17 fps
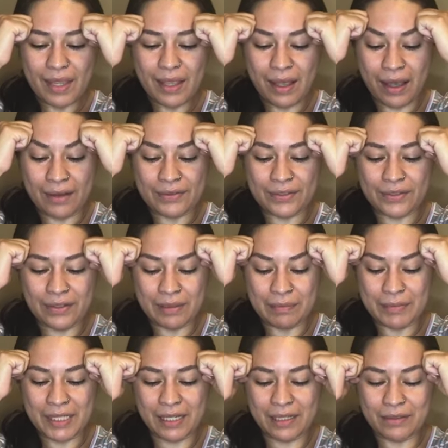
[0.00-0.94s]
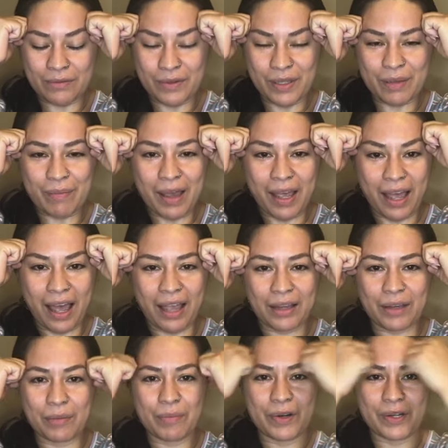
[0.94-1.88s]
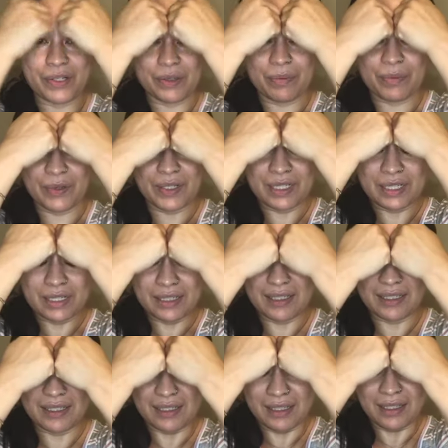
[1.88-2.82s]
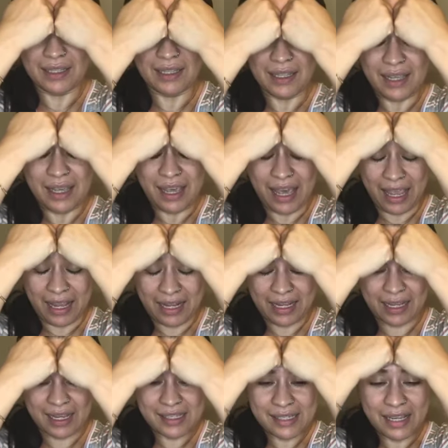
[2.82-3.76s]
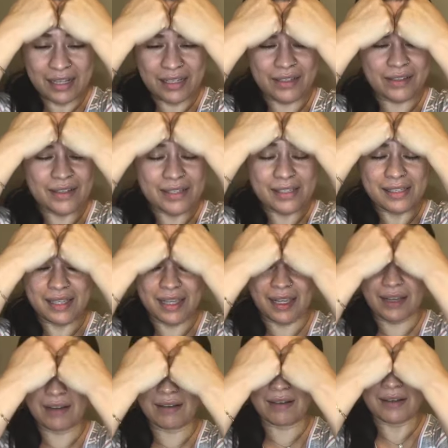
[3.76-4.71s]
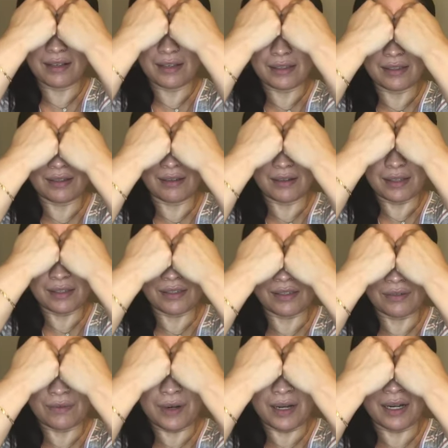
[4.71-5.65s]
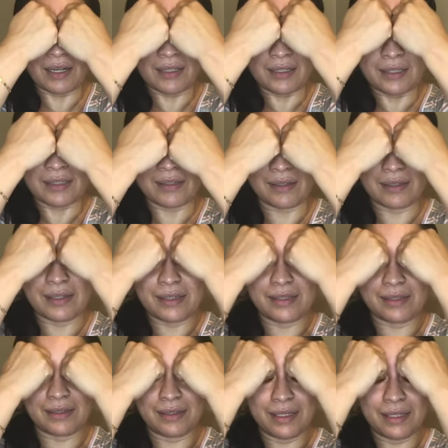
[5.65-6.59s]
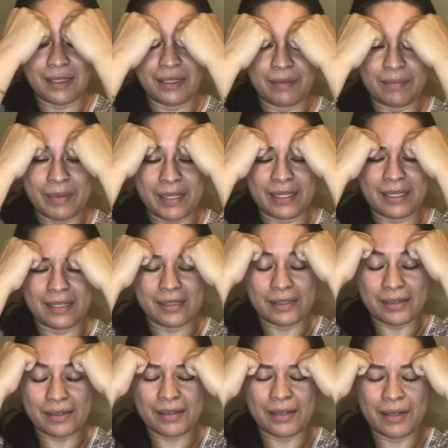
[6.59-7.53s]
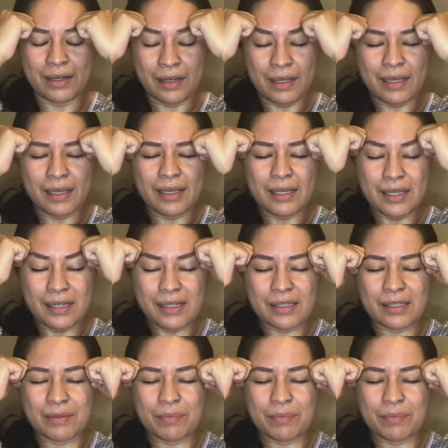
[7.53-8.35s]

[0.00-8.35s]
after I'm done with my acupressure push. And like I said, you can stay here as long as you want, as long as you need, but these are easy